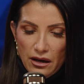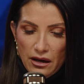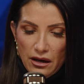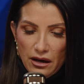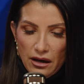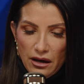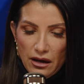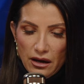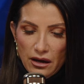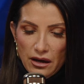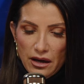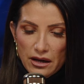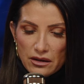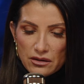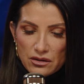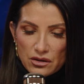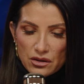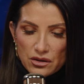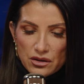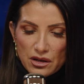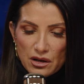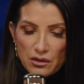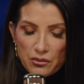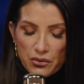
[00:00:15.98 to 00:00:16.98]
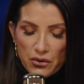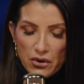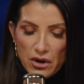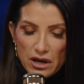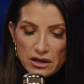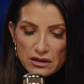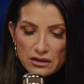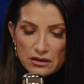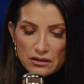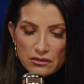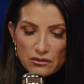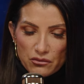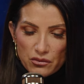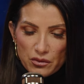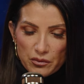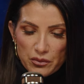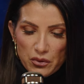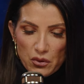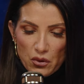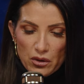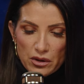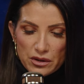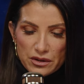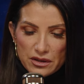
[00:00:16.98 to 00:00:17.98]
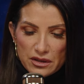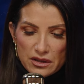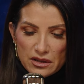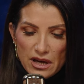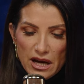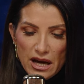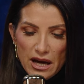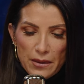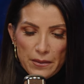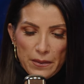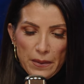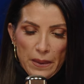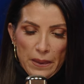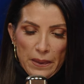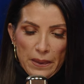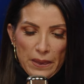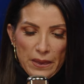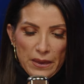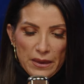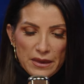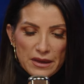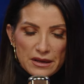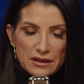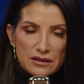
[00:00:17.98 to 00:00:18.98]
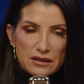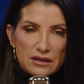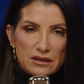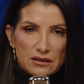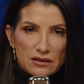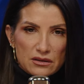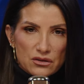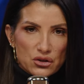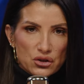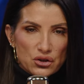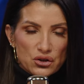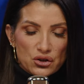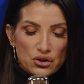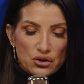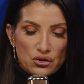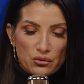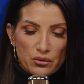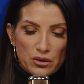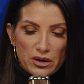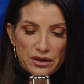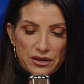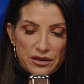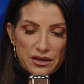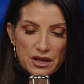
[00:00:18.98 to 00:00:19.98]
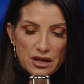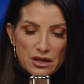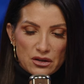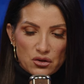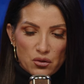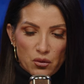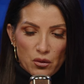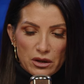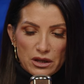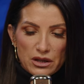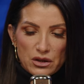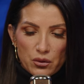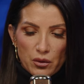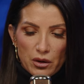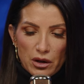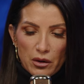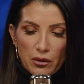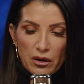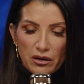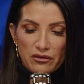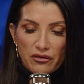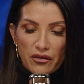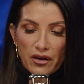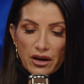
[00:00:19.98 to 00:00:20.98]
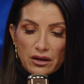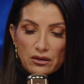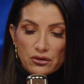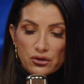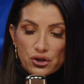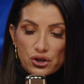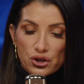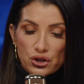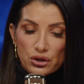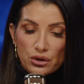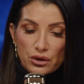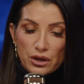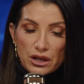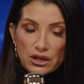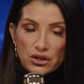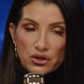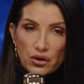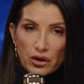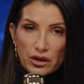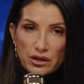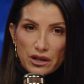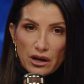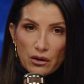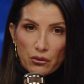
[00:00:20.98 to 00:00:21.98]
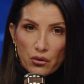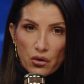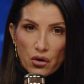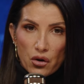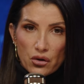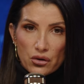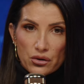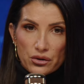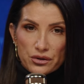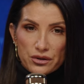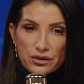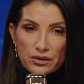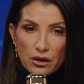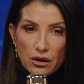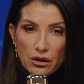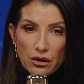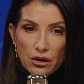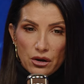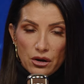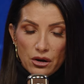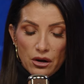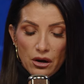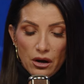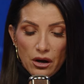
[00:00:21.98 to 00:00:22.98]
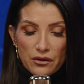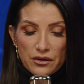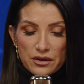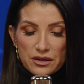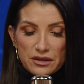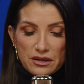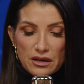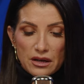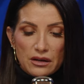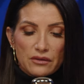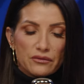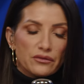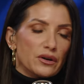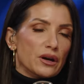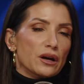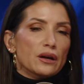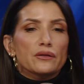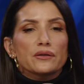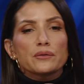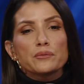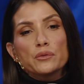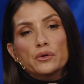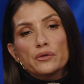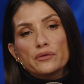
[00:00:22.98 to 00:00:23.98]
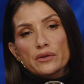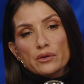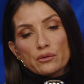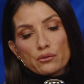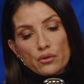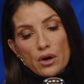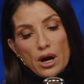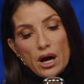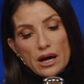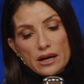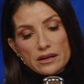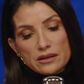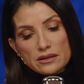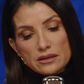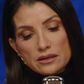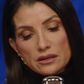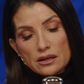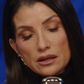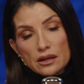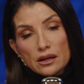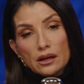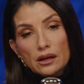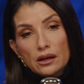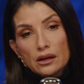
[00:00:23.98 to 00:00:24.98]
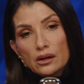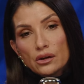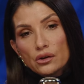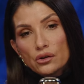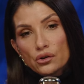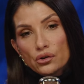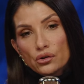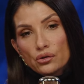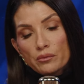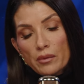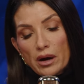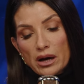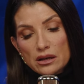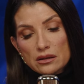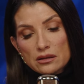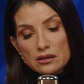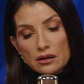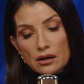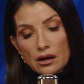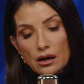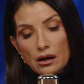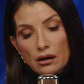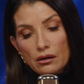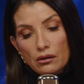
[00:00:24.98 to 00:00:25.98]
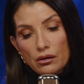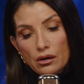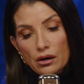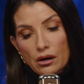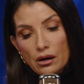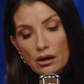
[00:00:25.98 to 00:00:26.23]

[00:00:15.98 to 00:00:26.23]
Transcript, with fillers: Uh, Associated Press reports that this is to do with the 2021 fatal shooting during that rehearsal on the set of uh, the movie Rust in New Mexico